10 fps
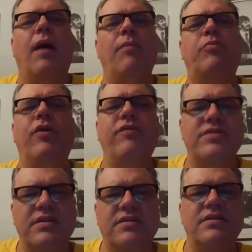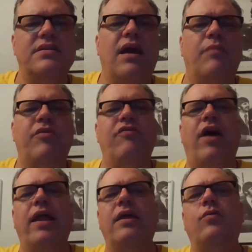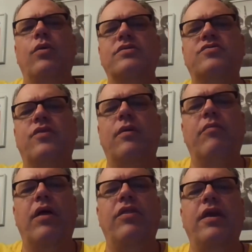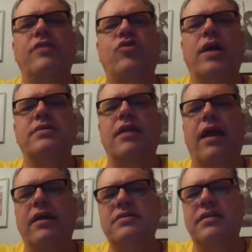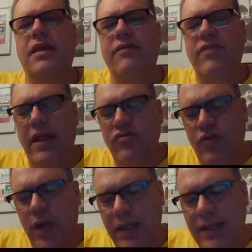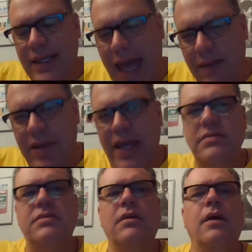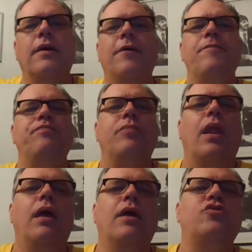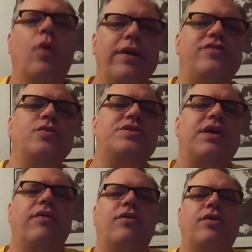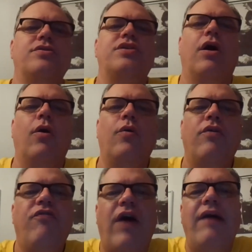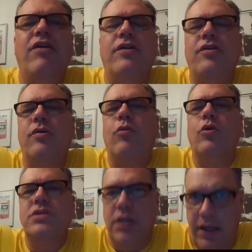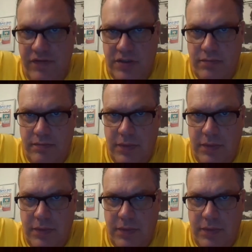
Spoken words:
The previous statistic I provided was from the Transatlantic Slave Trade Database. 22 Southerners owned 500 or more slaves.